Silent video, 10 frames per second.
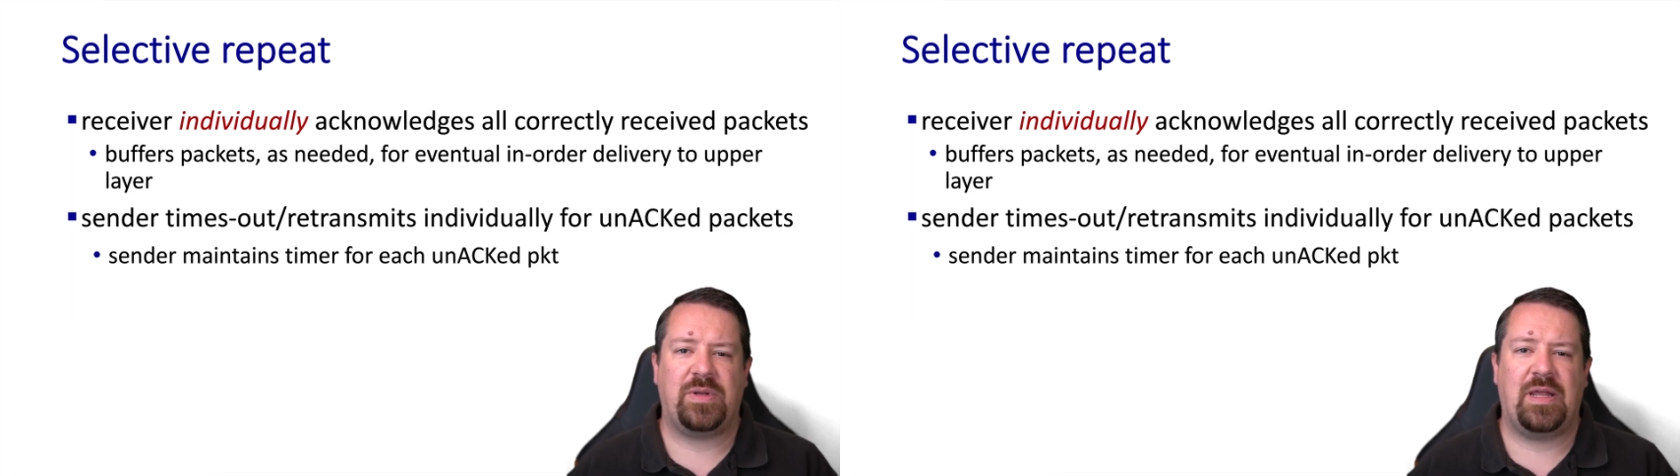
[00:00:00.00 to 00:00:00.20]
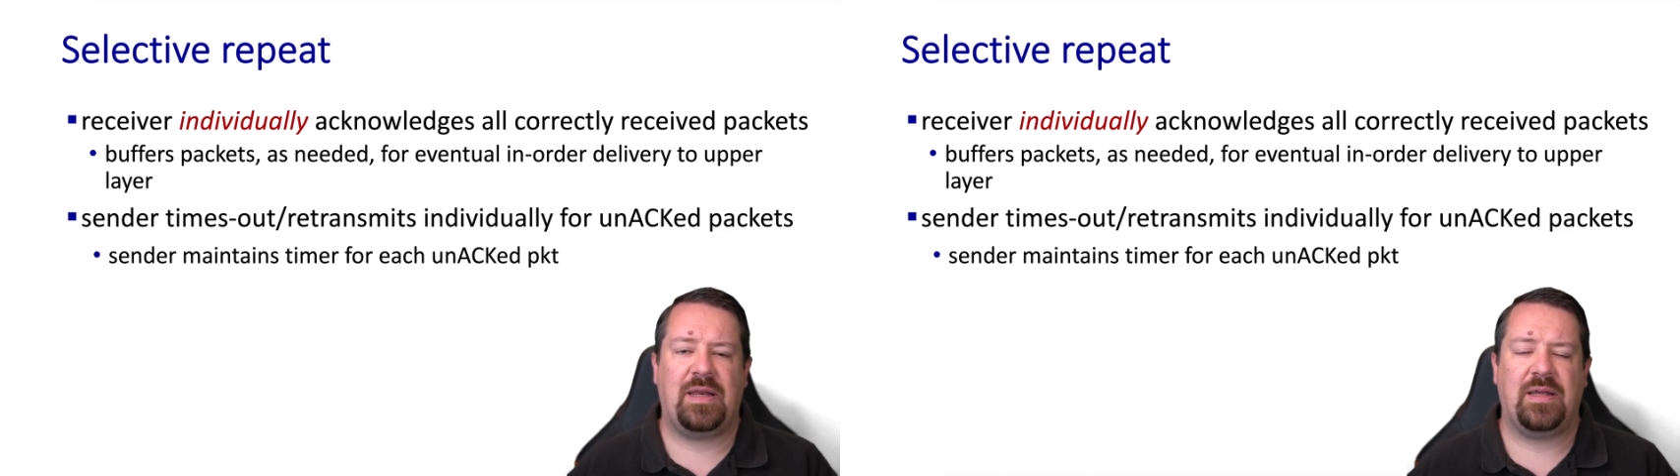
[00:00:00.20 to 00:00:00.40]

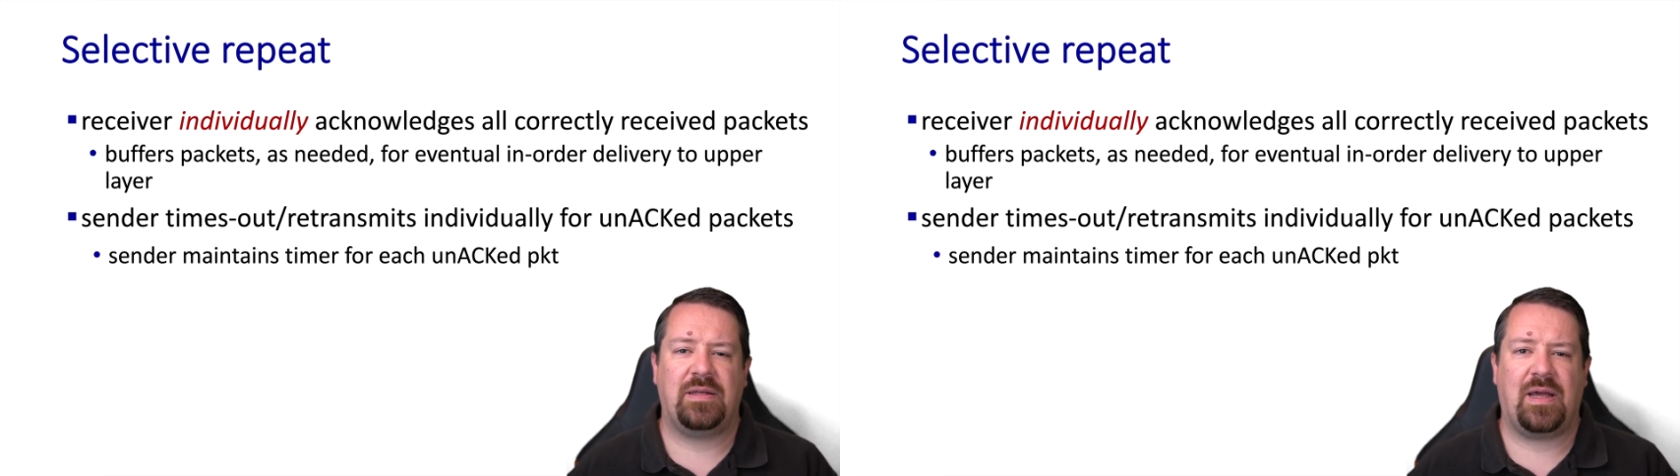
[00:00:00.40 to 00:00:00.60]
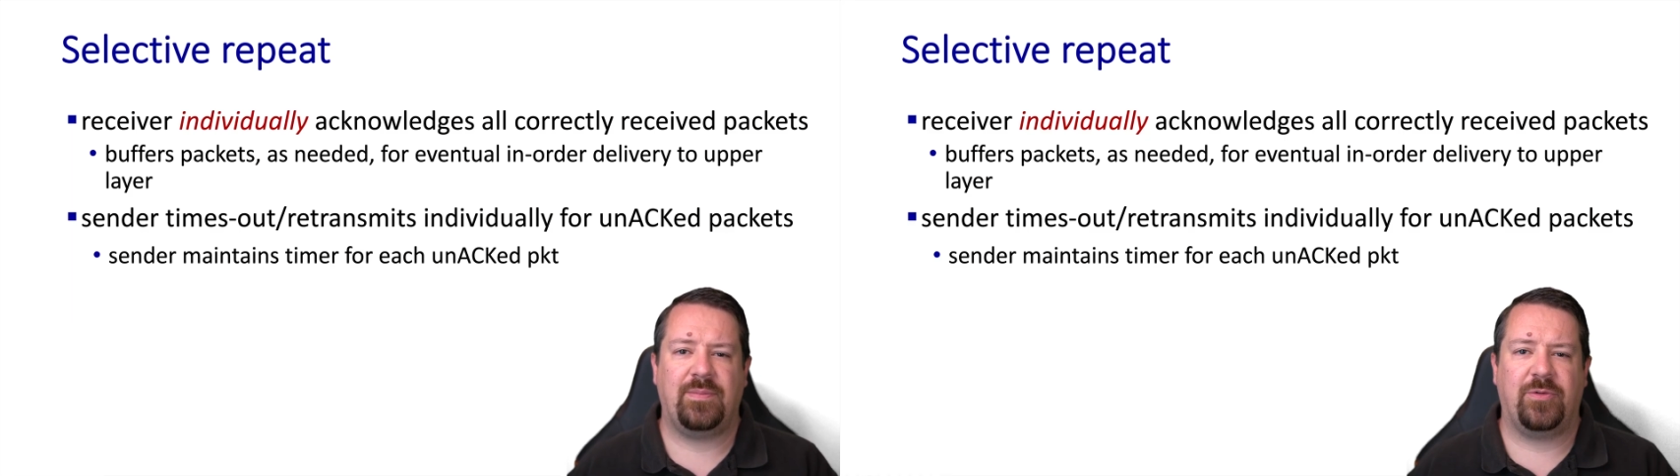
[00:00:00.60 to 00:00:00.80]
maintaining
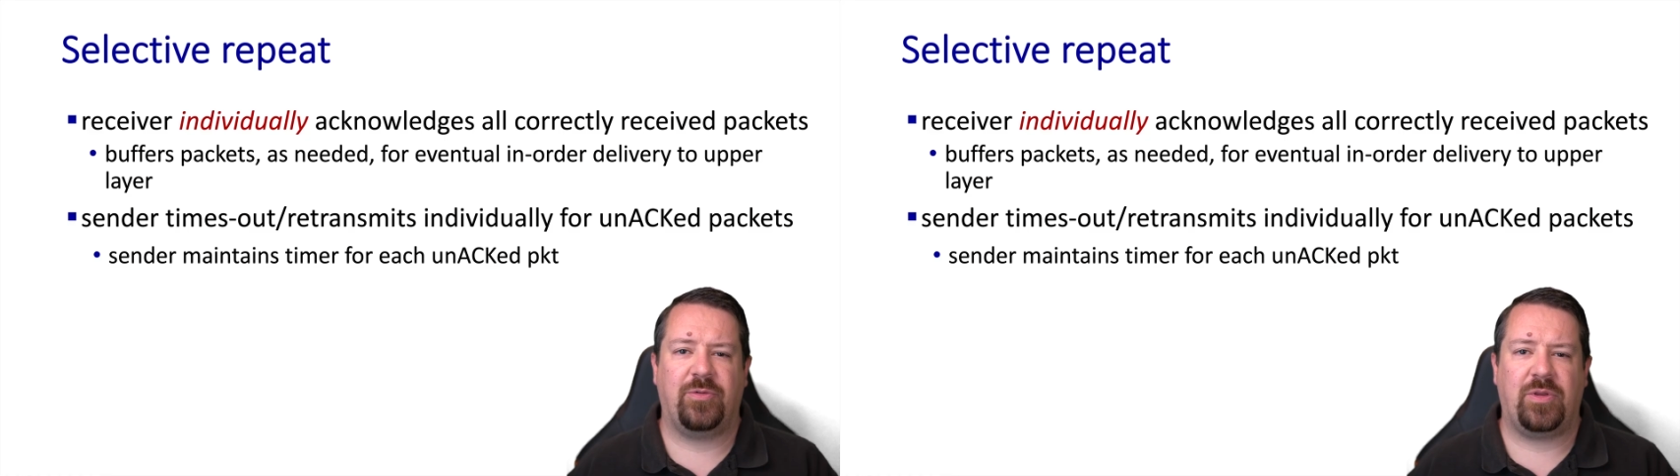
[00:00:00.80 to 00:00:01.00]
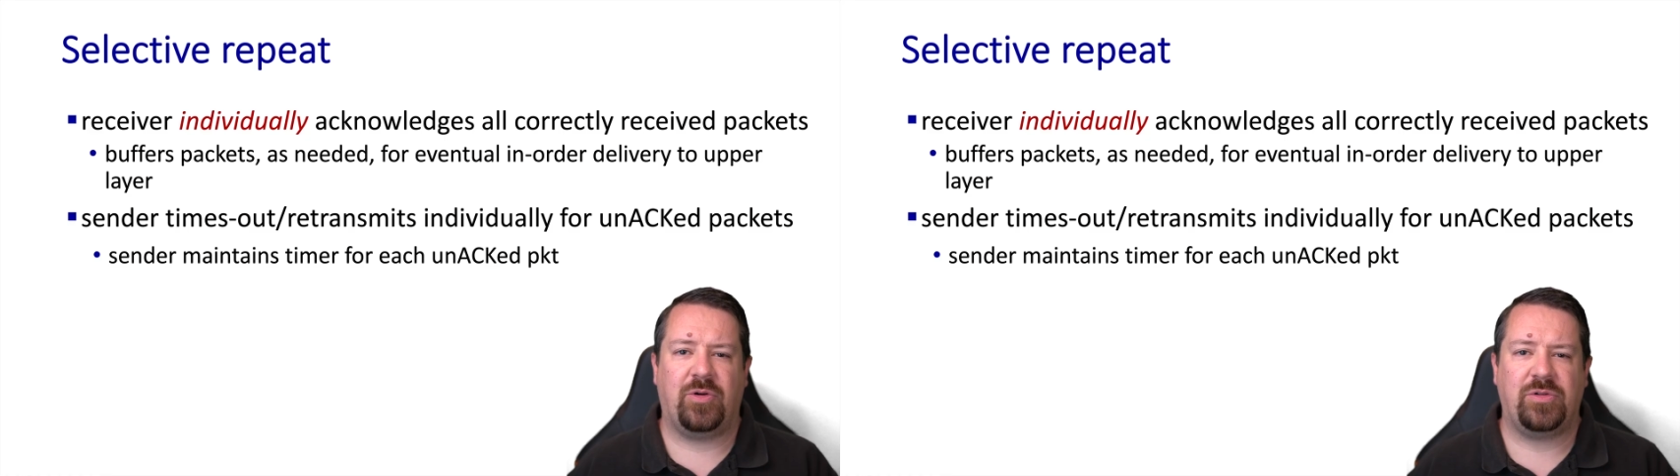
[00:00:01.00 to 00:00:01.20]
a timer
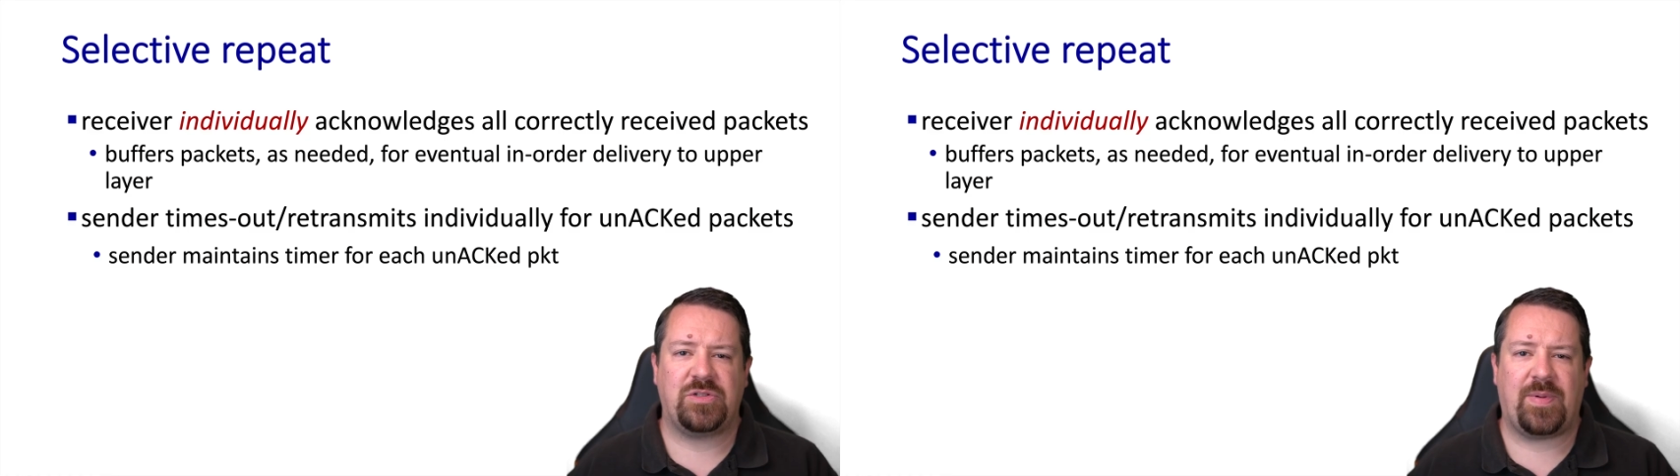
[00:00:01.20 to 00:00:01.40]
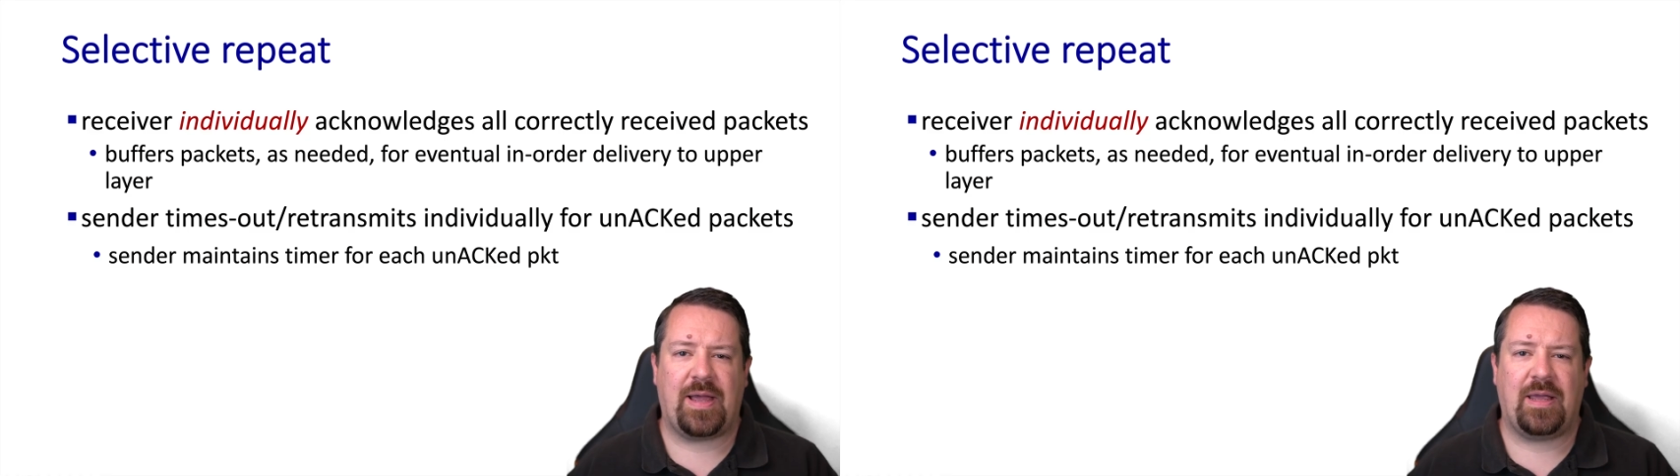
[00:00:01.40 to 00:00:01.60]
for the
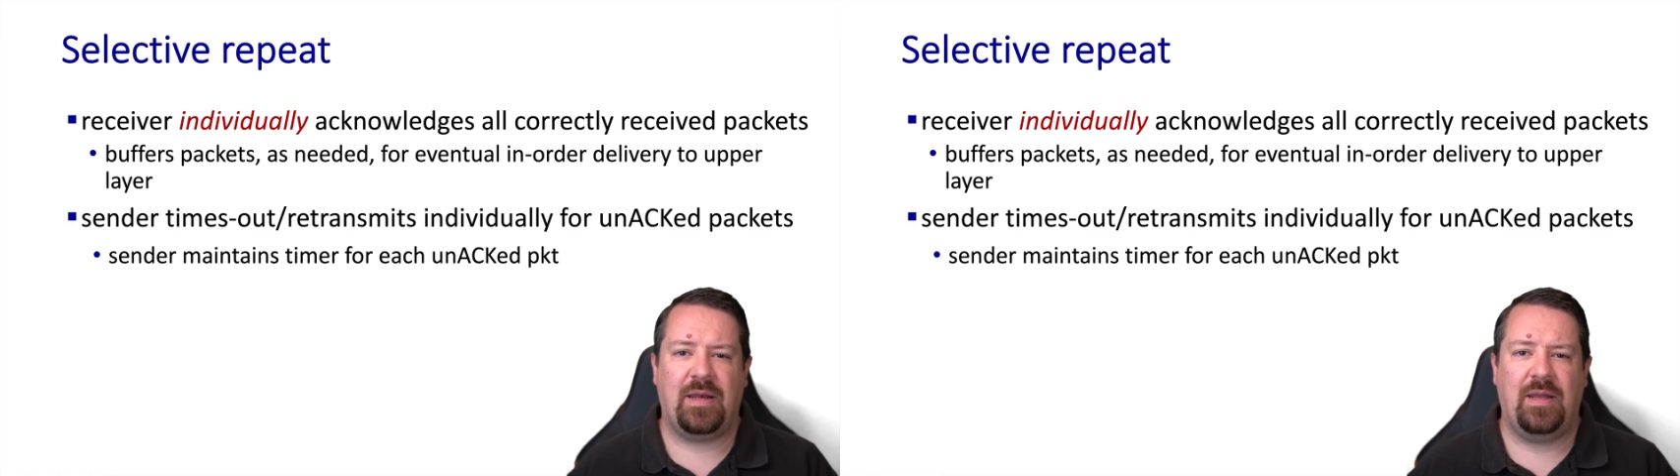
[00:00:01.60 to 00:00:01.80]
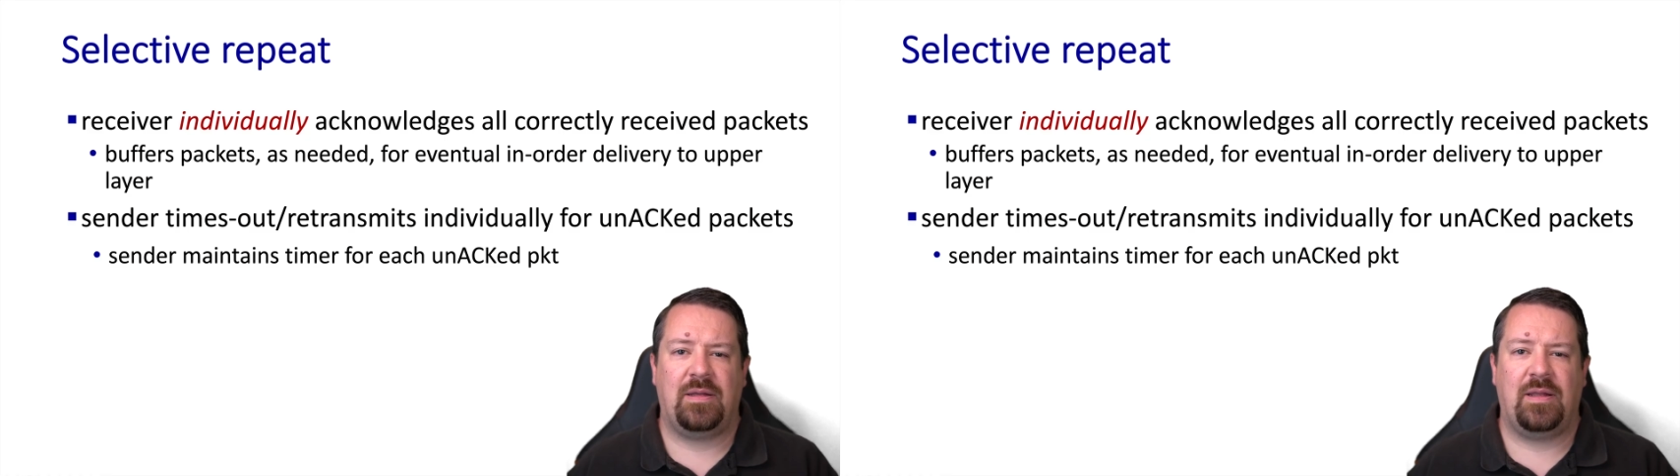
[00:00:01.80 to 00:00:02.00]
oldest packet,